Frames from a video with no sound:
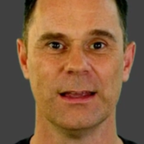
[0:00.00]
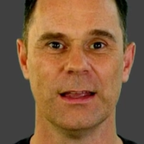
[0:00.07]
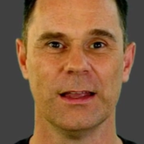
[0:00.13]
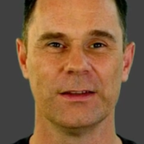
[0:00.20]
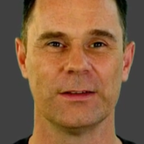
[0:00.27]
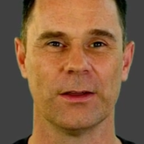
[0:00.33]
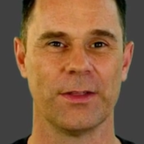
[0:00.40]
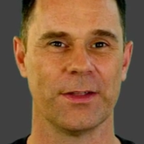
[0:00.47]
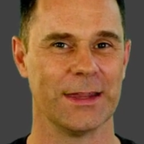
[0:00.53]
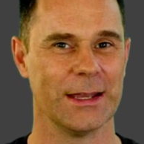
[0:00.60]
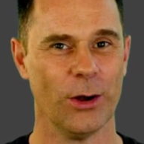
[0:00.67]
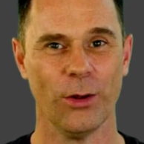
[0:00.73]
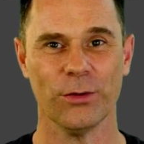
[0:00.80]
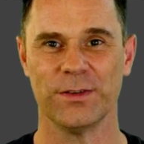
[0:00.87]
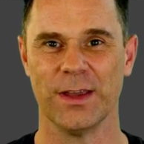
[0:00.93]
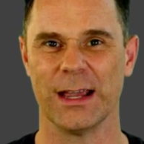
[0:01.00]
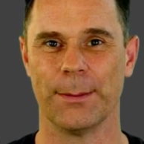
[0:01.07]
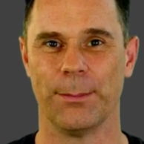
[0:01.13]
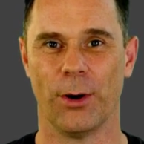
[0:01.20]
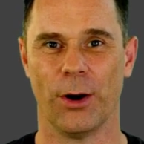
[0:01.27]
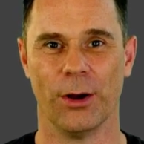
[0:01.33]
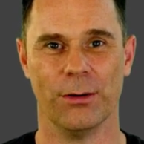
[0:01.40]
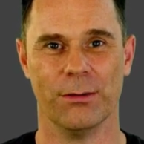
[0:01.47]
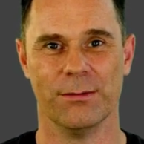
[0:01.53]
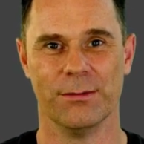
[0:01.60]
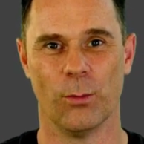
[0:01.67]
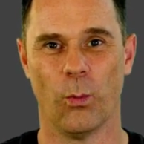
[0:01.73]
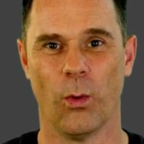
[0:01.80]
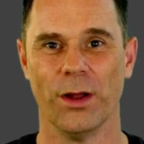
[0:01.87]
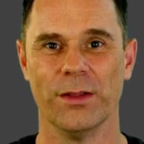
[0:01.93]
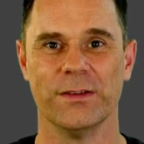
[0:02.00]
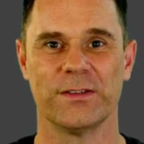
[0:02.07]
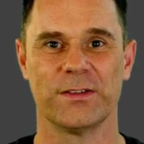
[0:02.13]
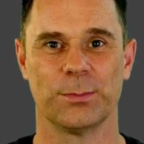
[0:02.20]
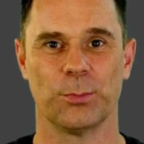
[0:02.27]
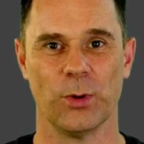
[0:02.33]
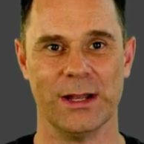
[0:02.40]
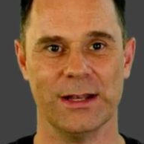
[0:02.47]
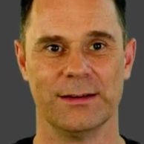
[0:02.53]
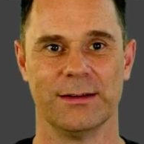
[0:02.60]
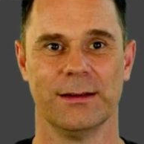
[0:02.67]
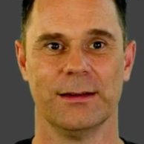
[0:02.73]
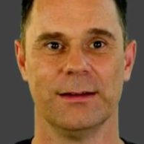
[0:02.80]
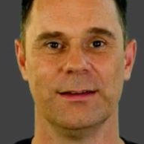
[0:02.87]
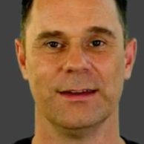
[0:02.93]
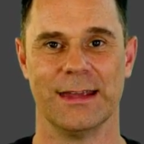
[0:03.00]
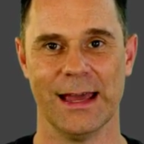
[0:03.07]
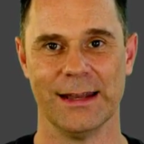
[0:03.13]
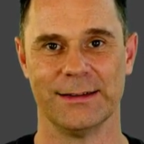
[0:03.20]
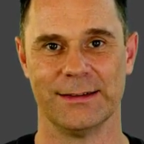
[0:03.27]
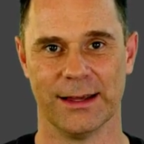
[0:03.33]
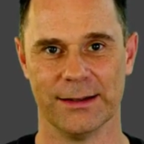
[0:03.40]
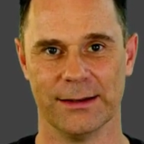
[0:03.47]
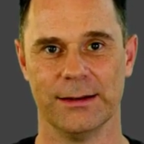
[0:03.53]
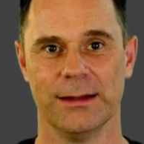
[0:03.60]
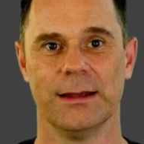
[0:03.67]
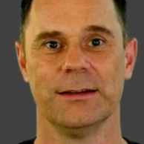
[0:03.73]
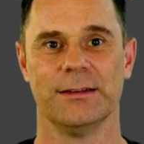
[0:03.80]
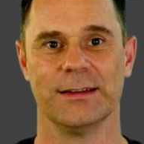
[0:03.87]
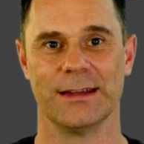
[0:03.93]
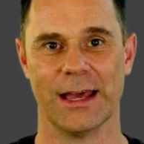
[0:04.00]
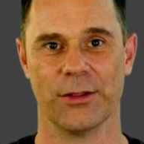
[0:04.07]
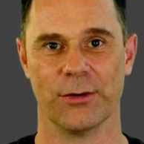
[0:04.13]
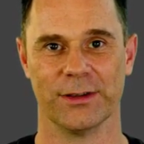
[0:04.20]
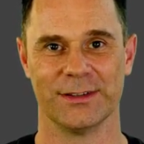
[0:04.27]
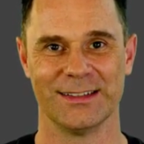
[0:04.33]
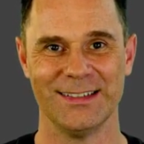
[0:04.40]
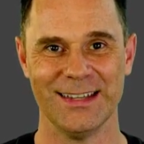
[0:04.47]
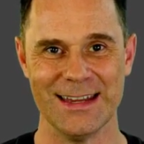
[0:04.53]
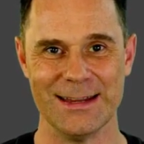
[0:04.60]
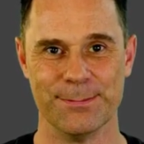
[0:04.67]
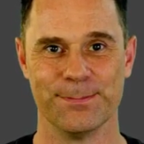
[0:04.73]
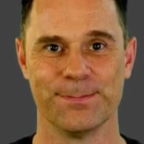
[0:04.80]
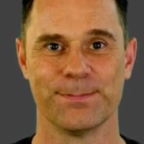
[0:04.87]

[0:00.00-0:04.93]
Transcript: so that they all take about 1 sprint to get done together as a team.